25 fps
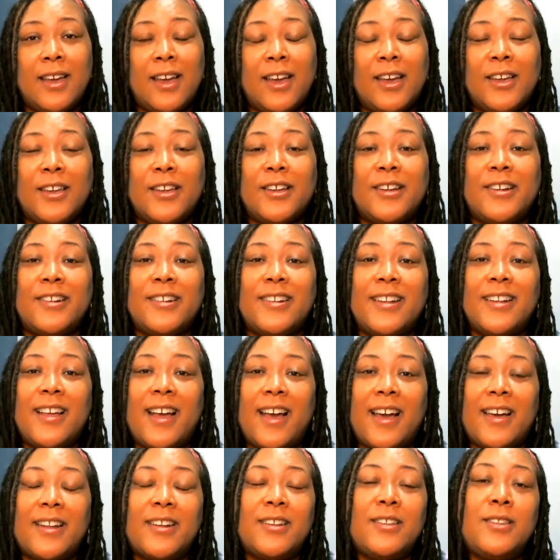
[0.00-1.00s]
You're not
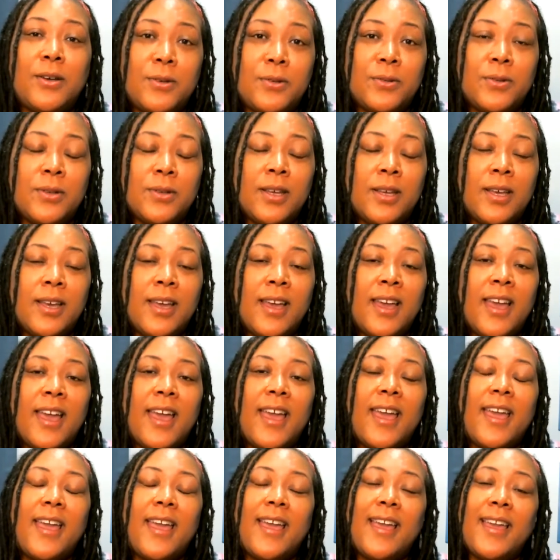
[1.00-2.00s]
alone,
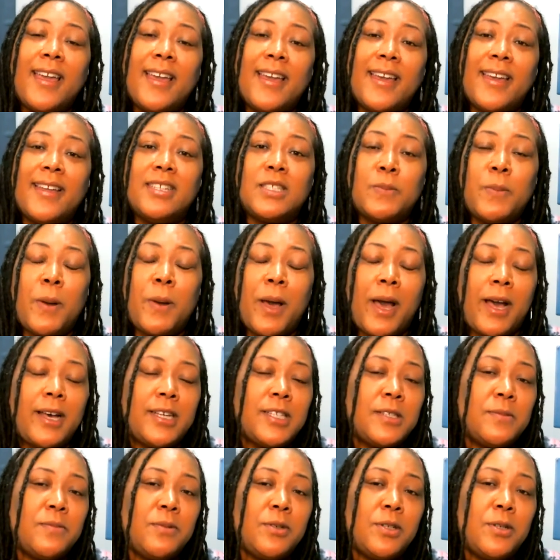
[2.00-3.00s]
and it's
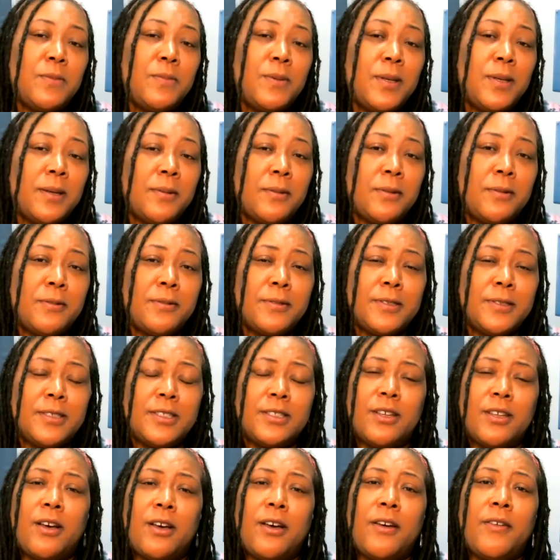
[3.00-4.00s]
possible to be able to
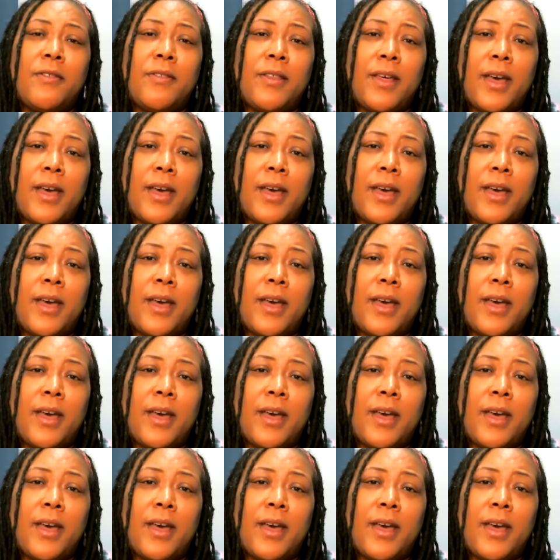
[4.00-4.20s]
resolve that.